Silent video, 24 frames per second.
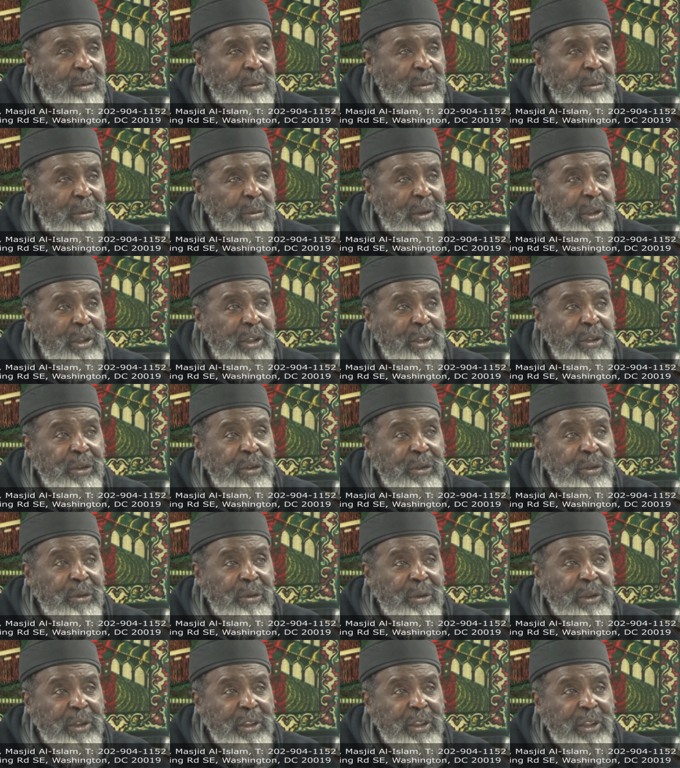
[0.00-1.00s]
what are you
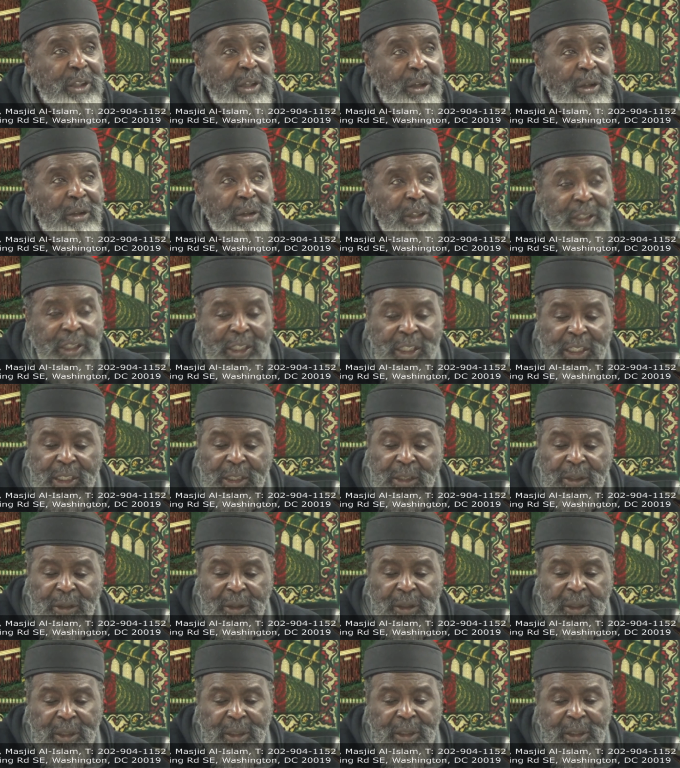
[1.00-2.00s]
doing calling
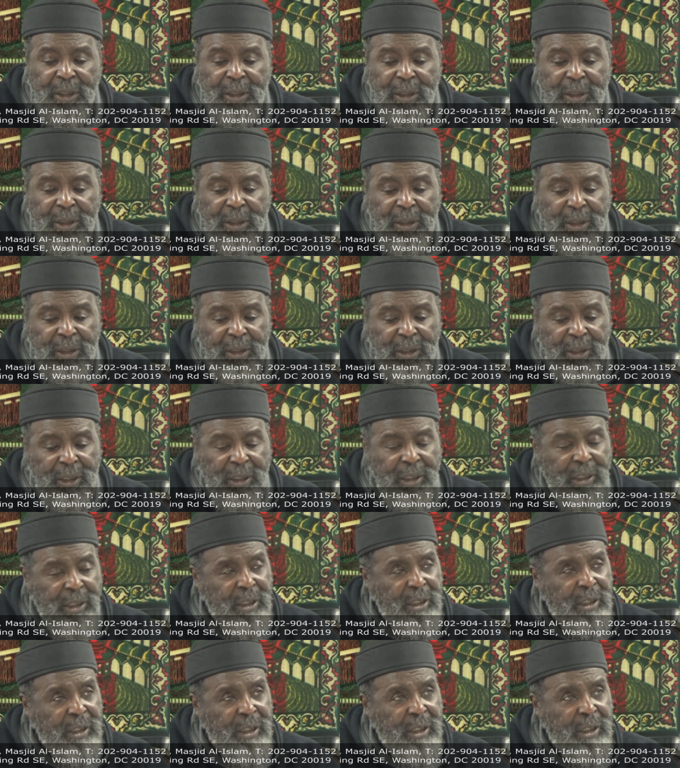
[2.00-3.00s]
here?
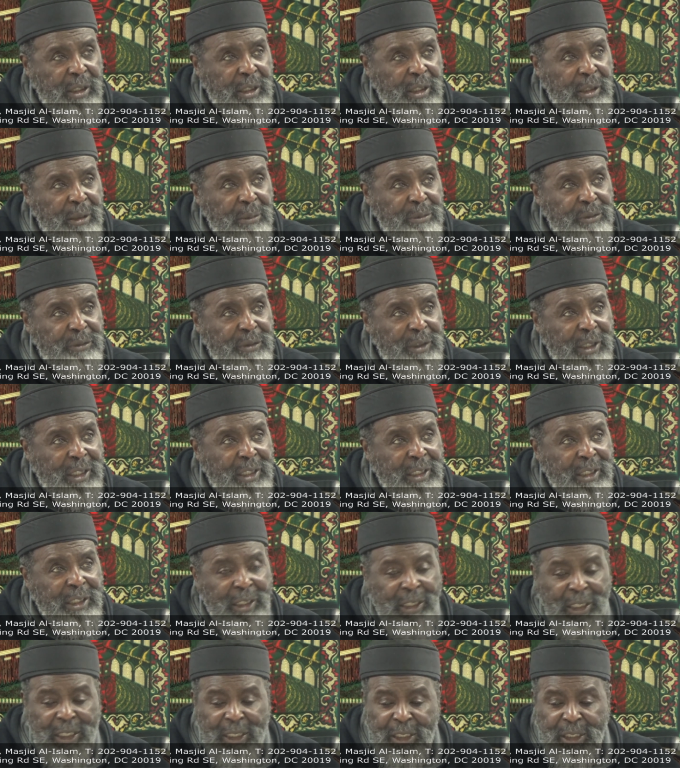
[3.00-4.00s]
And I'm trying
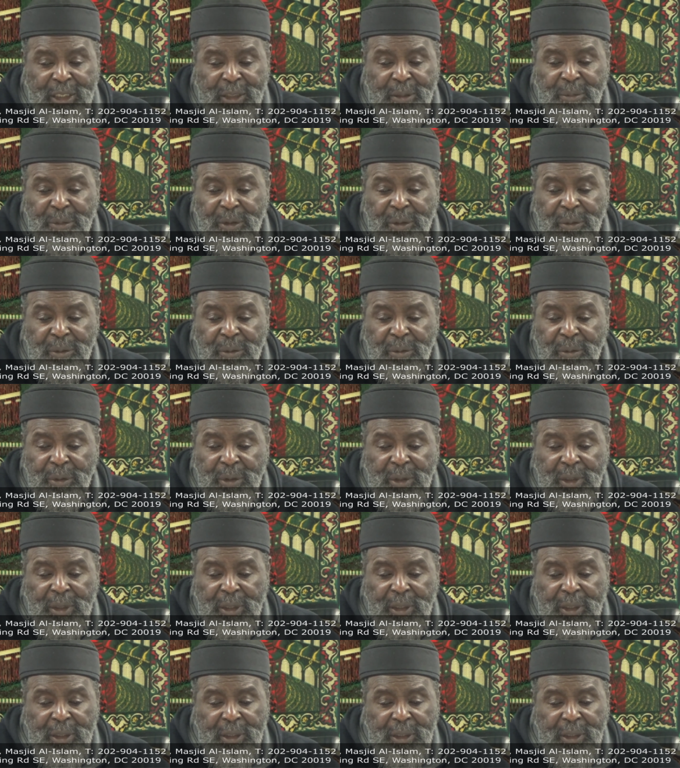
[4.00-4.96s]
to let him know,